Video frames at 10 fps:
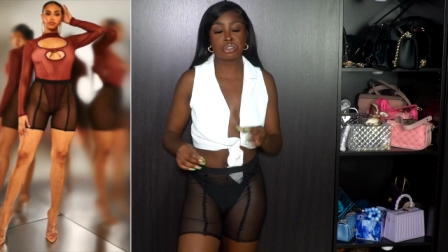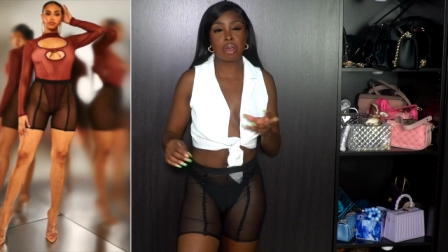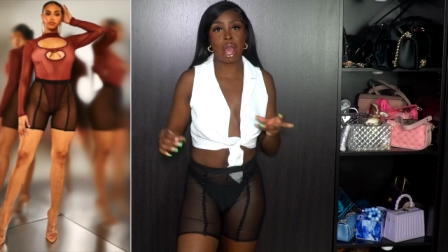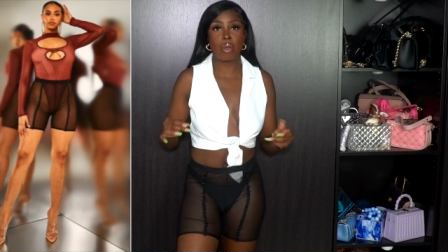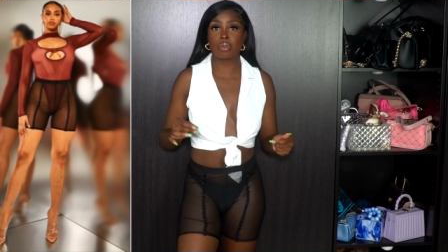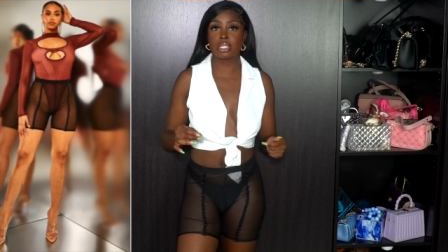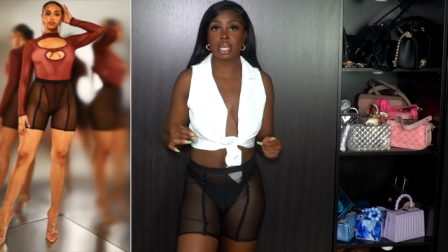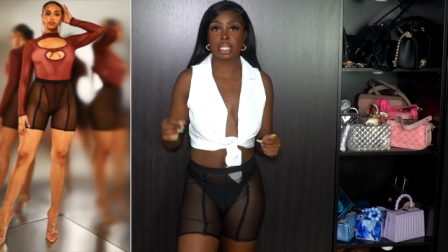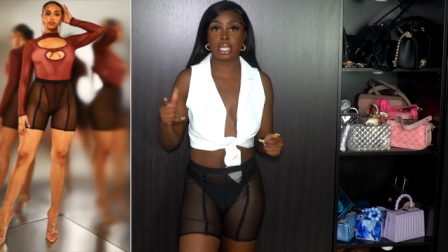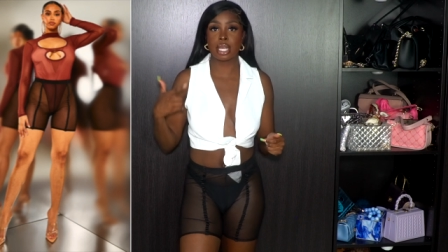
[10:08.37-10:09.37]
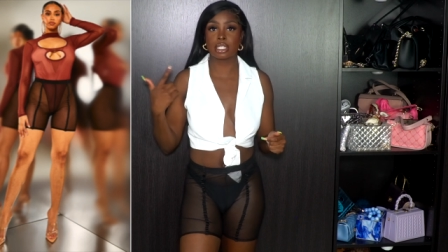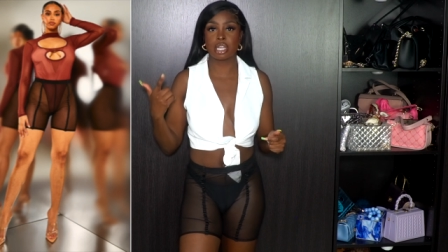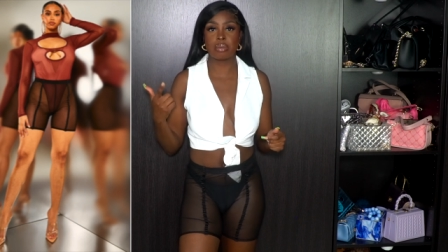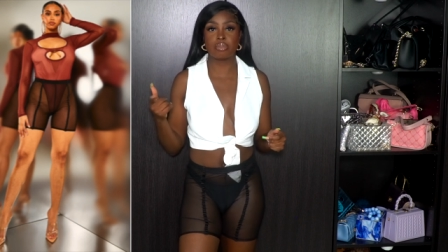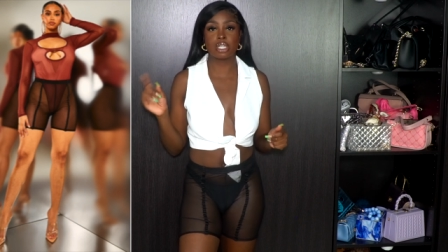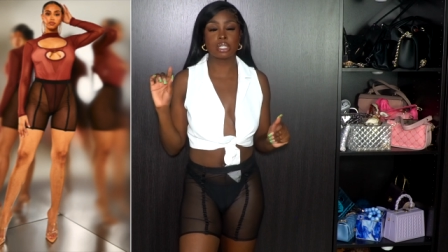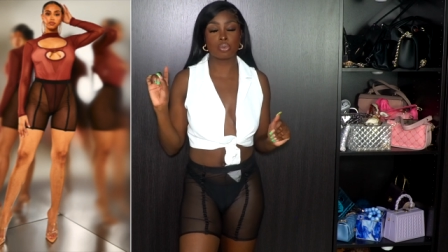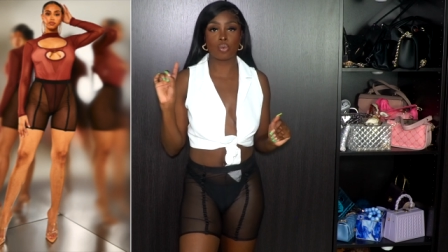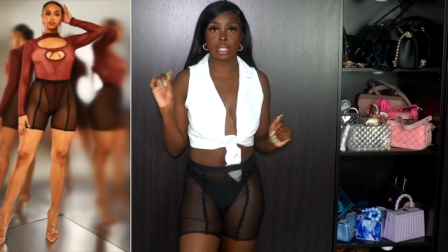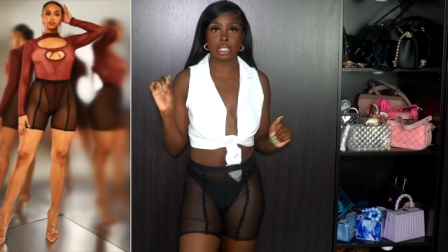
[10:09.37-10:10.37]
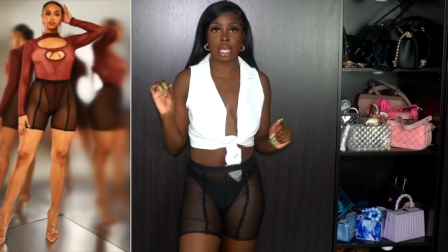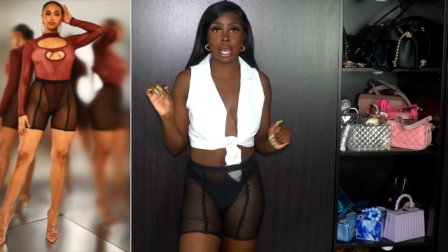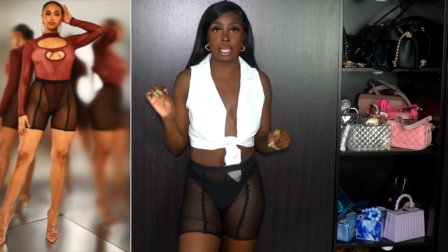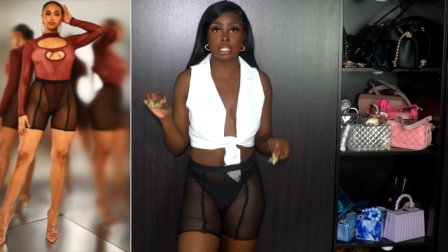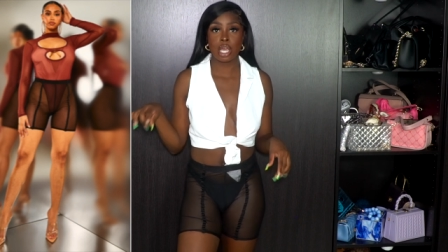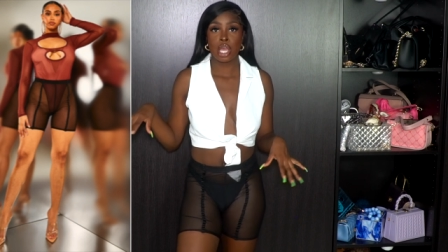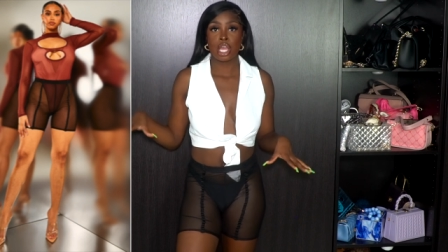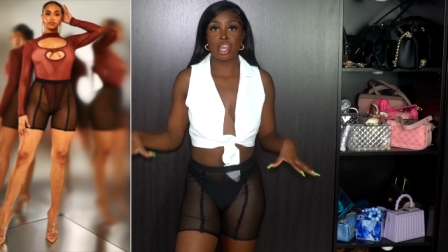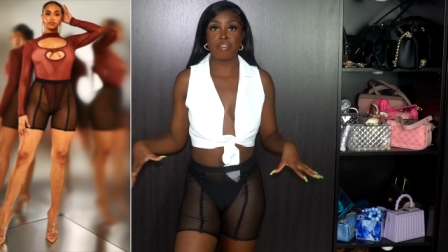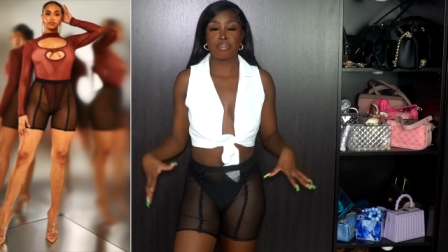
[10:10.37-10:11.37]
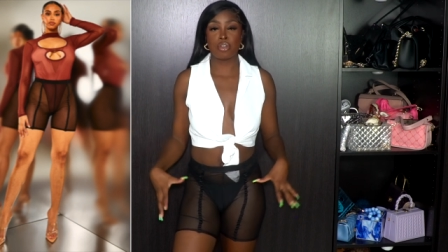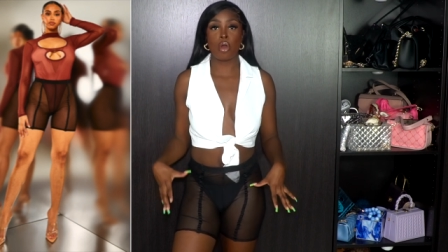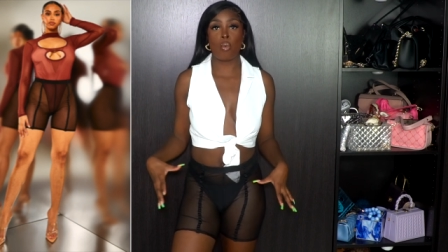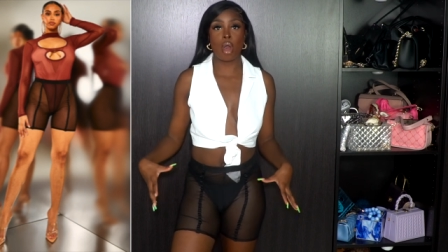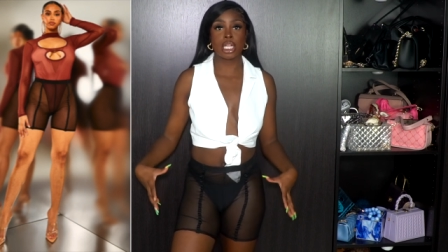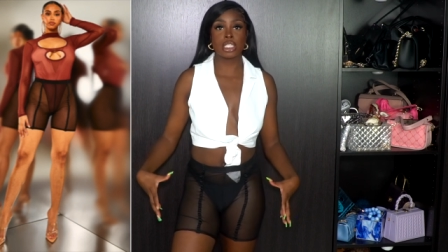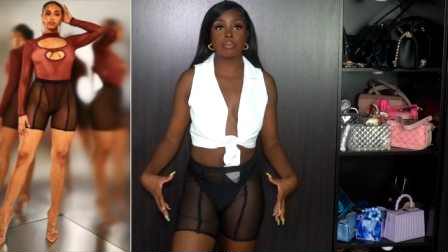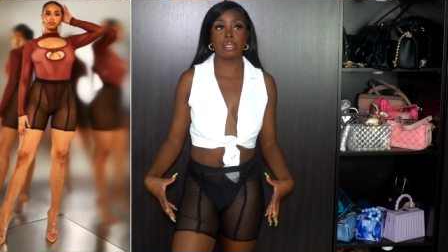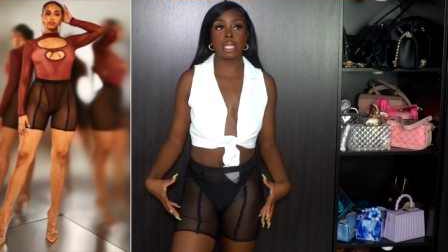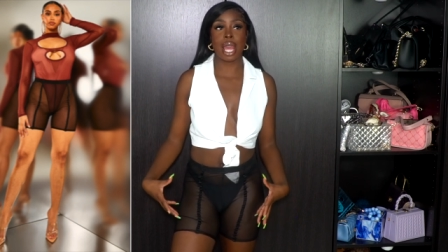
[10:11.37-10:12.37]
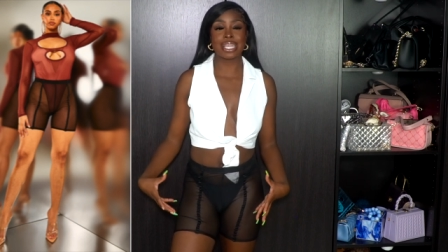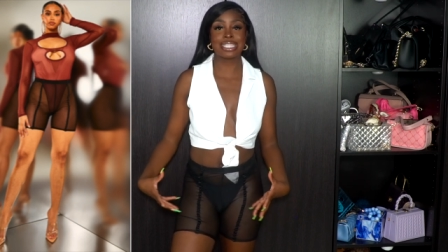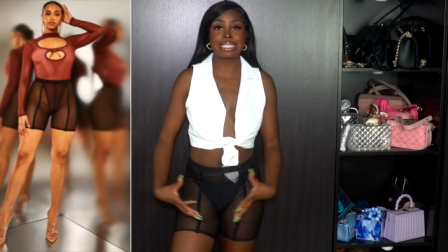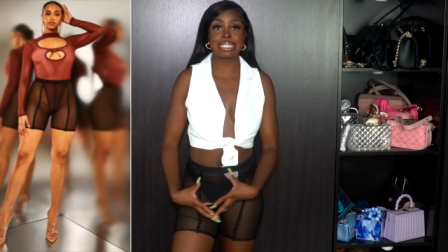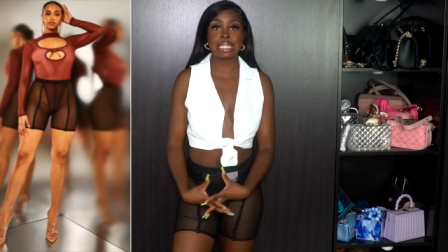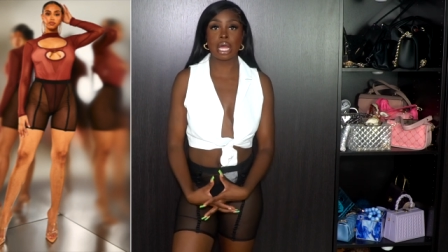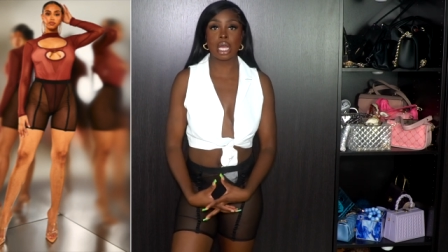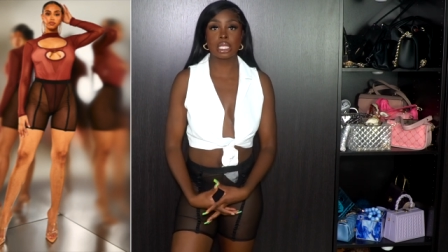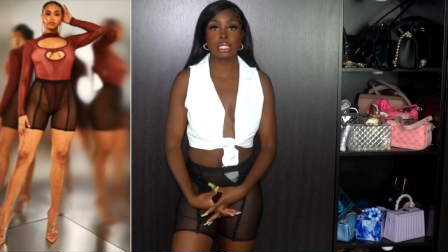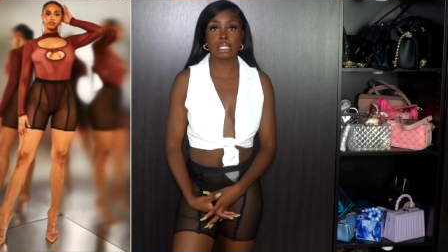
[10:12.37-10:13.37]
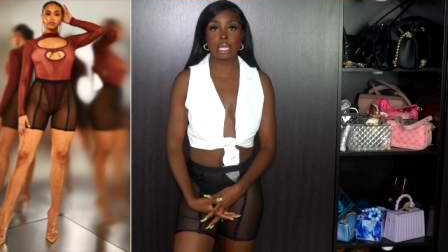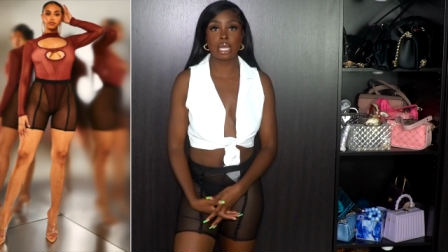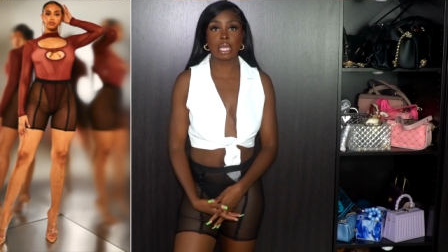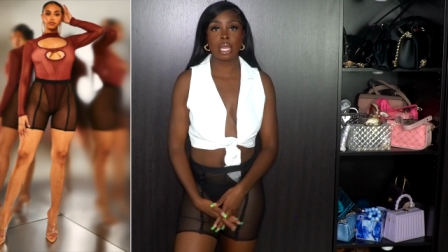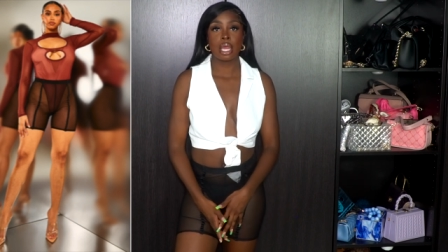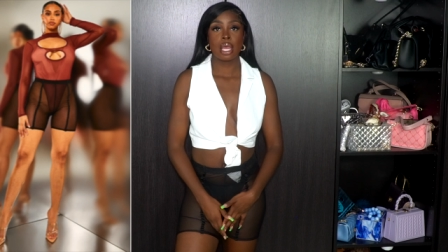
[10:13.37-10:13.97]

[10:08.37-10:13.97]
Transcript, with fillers: So I would say size up just one size if you don't want it to be like snug snug.